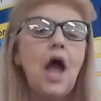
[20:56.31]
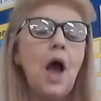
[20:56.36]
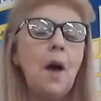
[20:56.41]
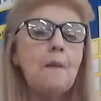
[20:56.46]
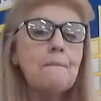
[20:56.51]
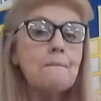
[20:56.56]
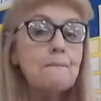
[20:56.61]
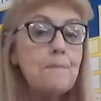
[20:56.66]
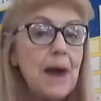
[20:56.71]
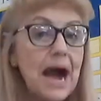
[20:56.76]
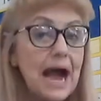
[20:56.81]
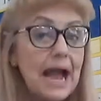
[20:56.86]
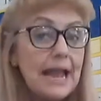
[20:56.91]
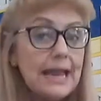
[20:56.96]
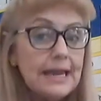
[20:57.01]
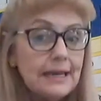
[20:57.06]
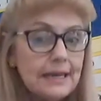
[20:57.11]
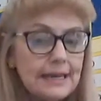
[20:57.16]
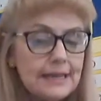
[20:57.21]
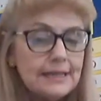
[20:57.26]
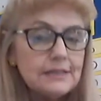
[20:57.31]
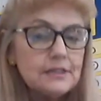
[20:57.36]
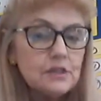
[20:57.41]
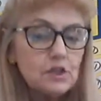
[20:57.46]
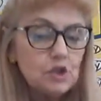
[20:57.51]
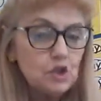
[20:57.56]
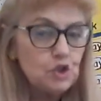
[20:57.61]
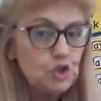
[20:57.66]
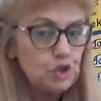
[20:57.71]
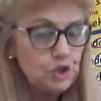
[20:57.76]
minus
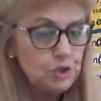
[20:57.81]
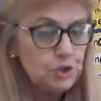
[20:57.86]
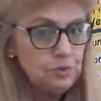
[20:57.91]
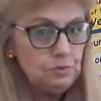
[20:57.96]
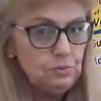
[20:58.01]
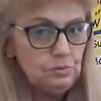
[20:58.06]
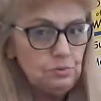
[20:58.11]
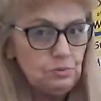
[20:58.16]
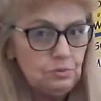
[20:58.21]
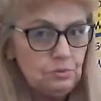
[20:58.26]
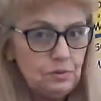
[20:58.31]
two